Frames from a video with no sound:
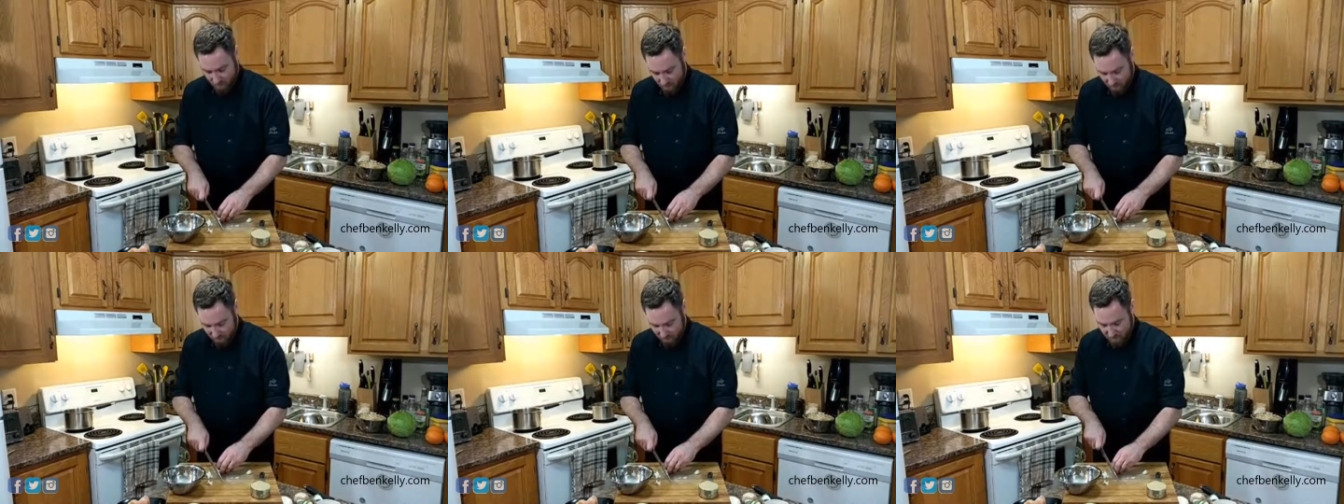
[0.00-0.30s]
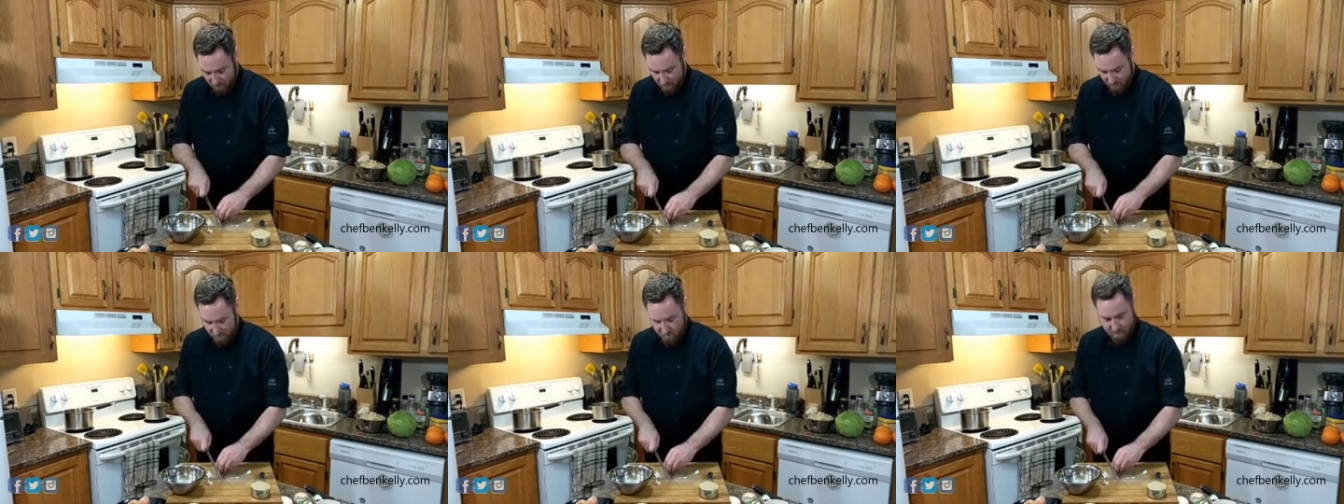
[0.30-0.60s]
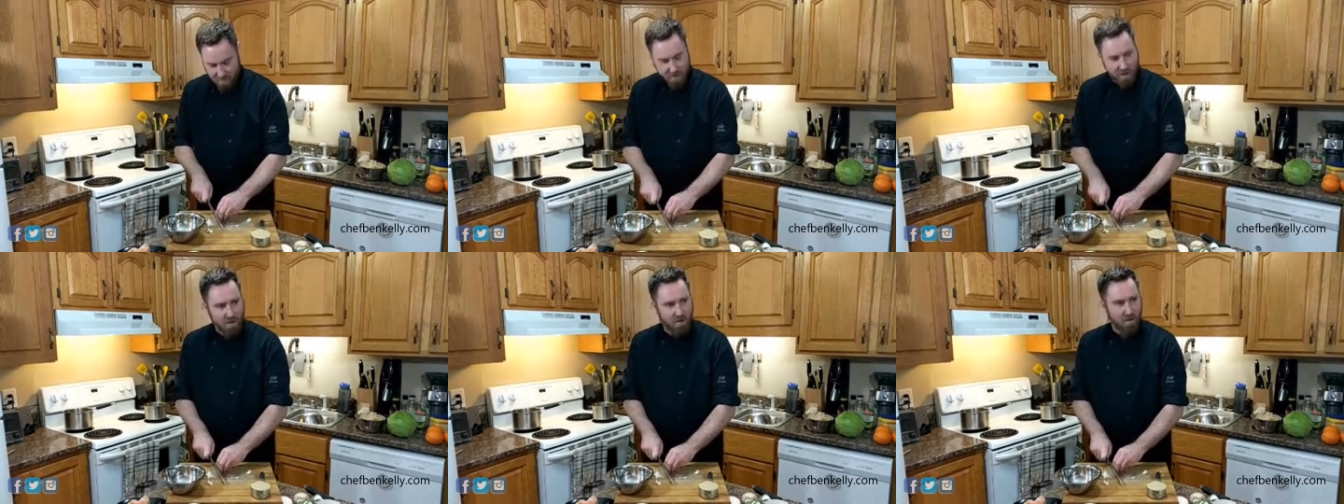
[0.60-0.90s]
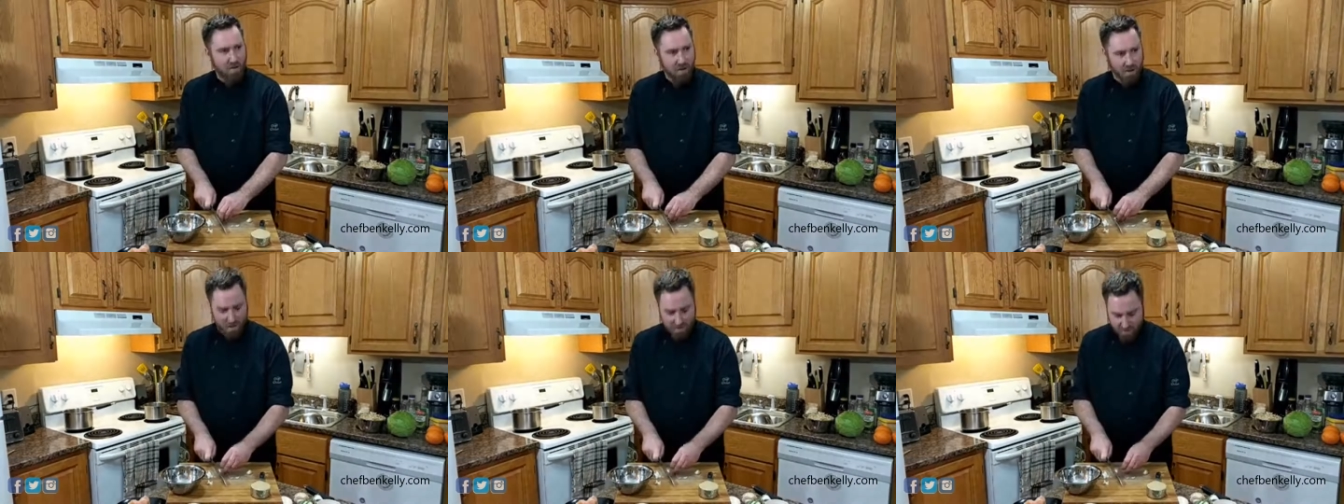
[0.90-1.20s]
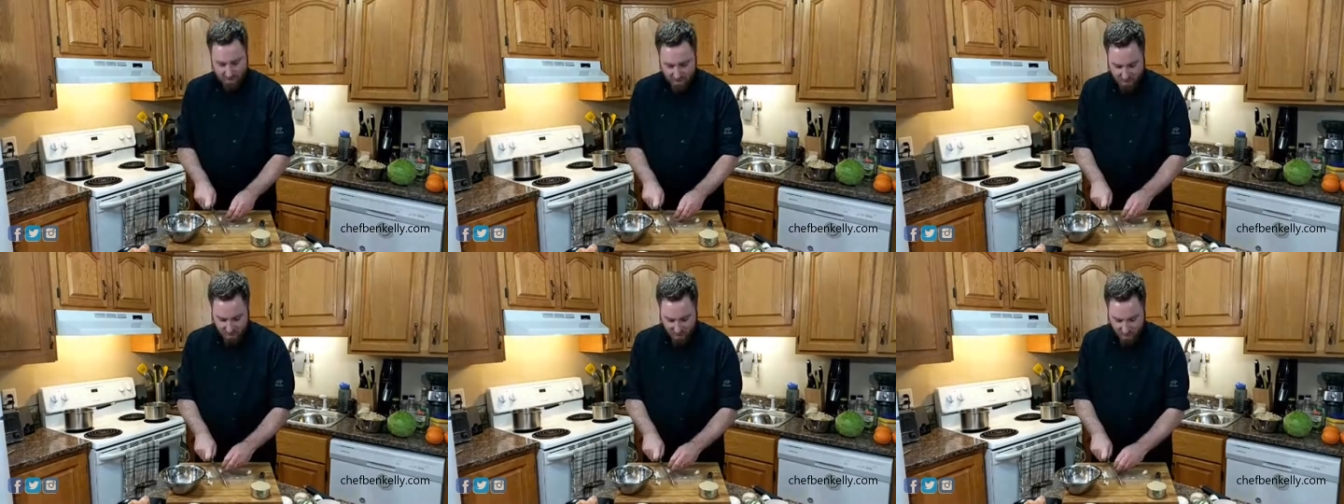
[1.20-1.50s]
My wife decided to make all
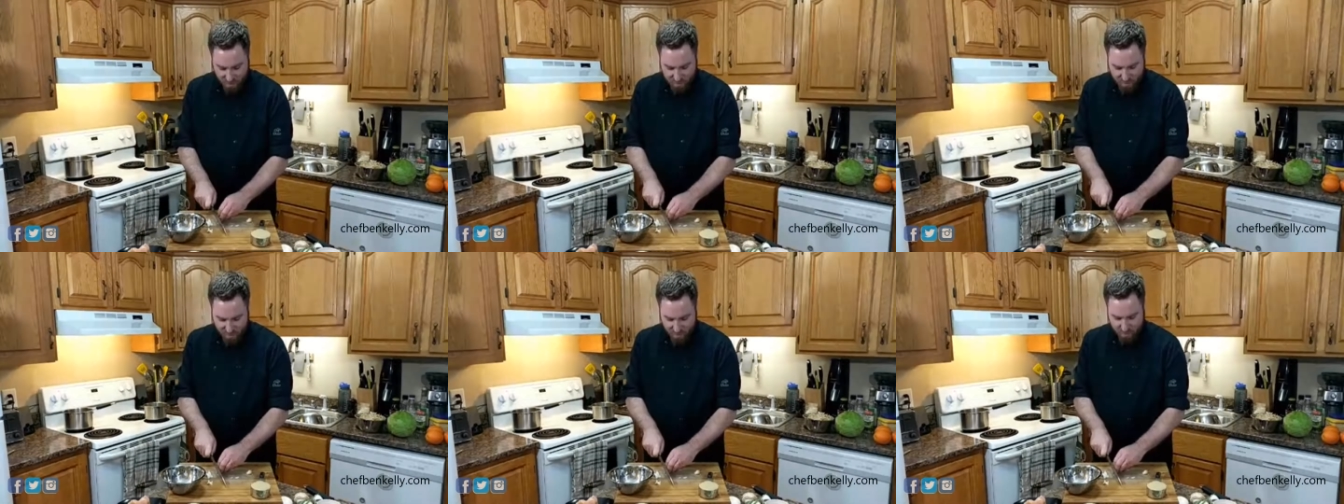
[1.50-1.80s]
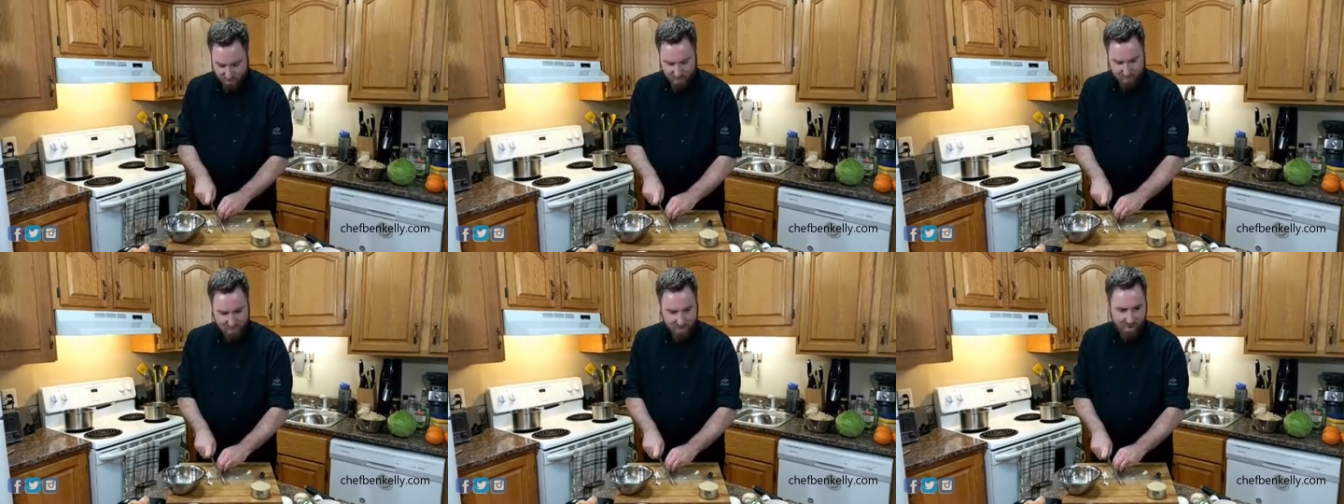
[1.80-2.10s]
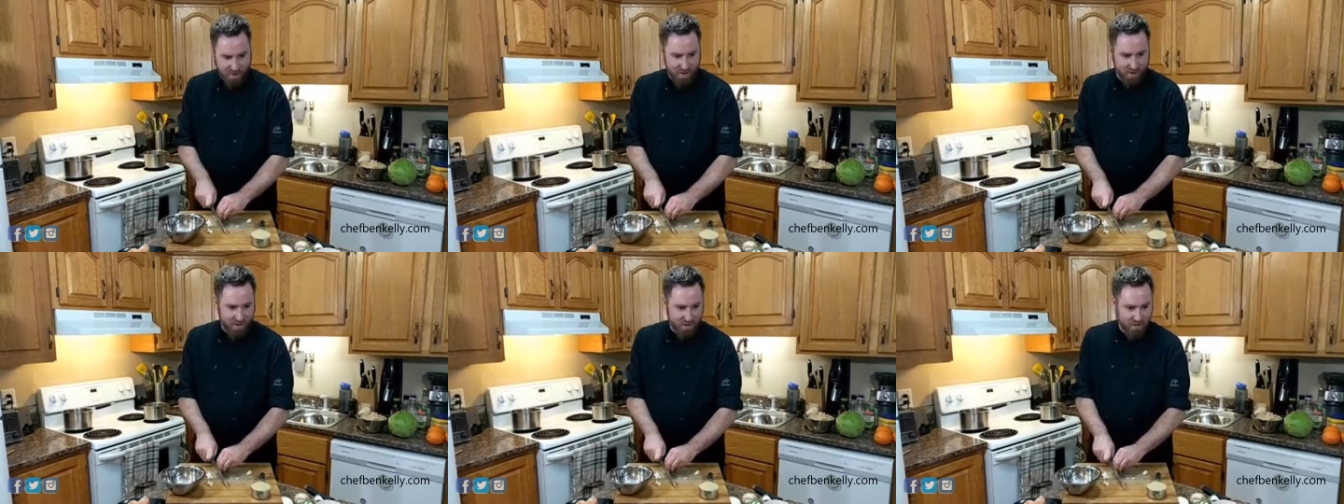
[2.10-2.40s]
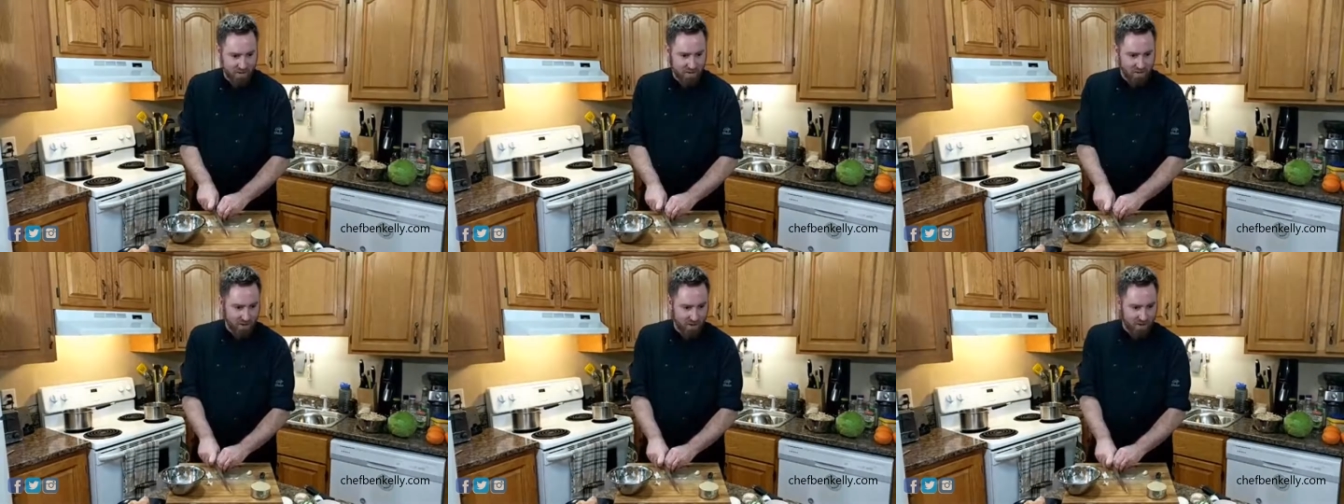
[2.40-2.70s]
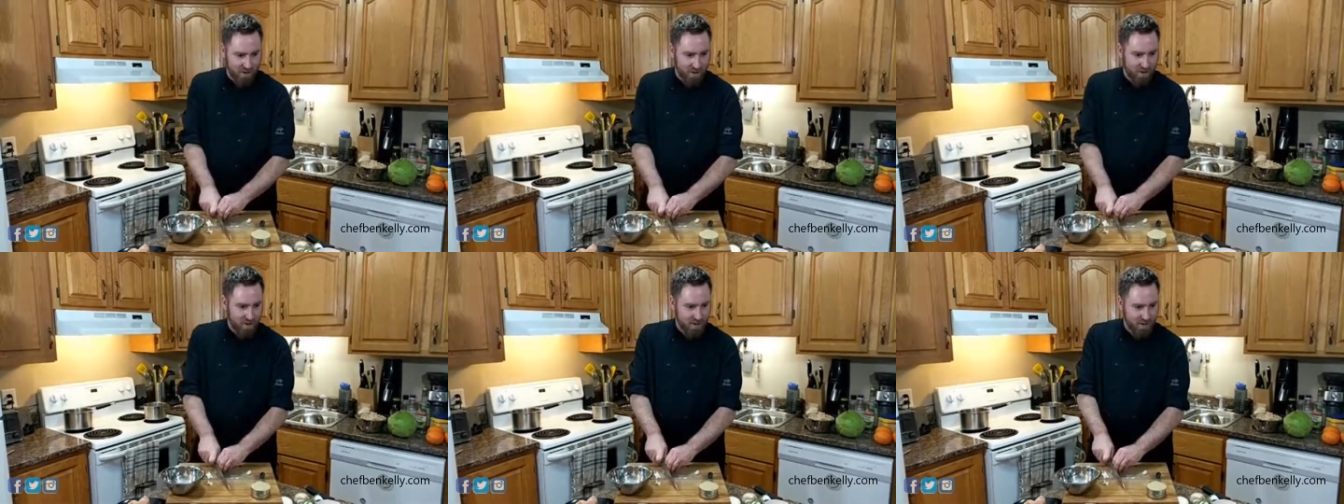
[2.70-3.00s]
kinds of noise over there, I
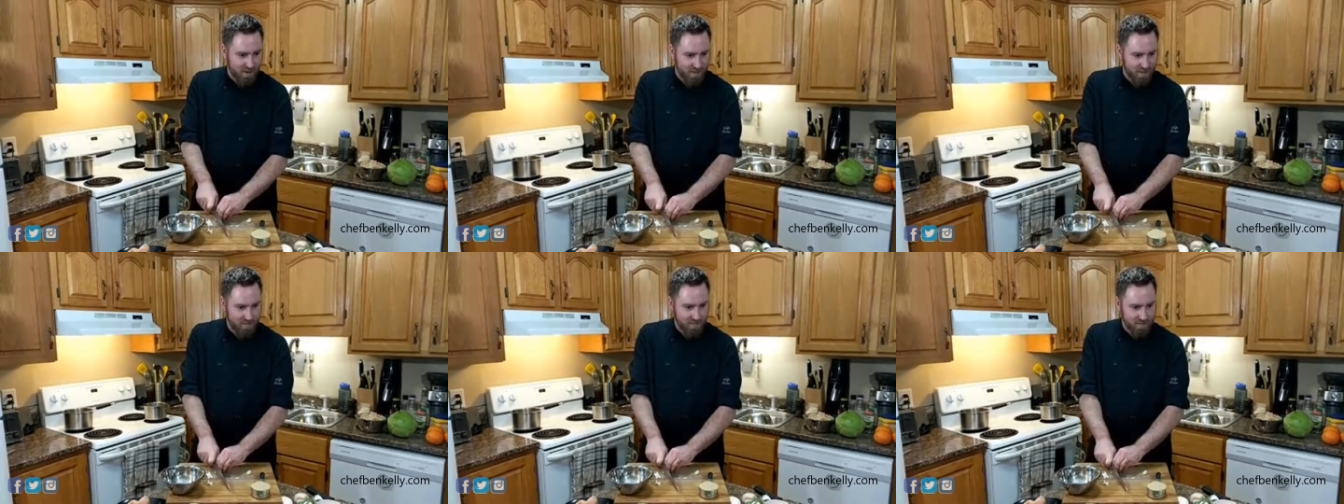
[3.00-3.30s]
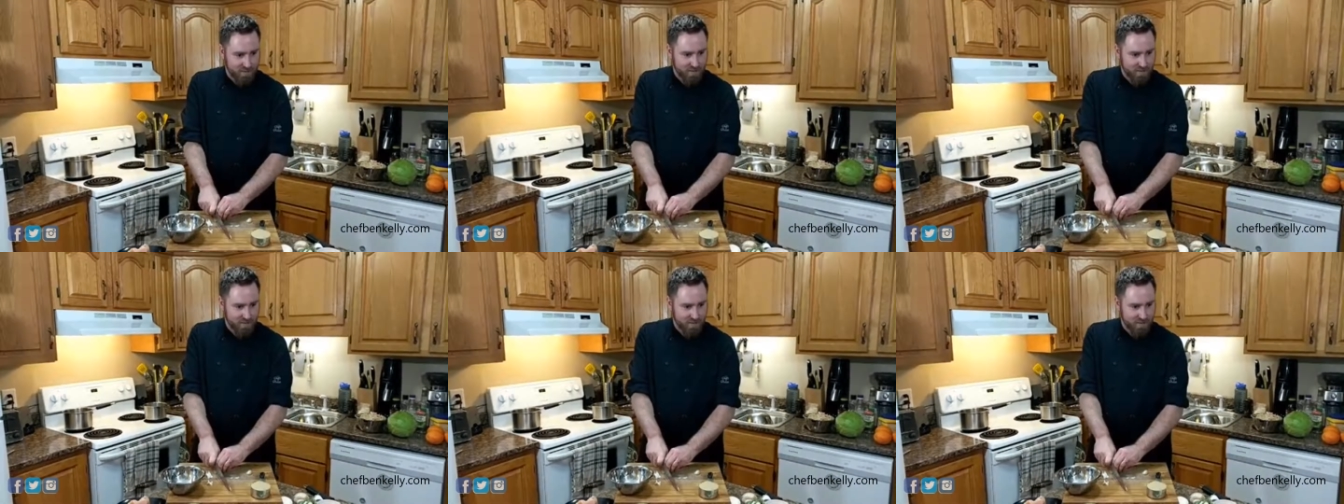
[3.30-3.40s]
see.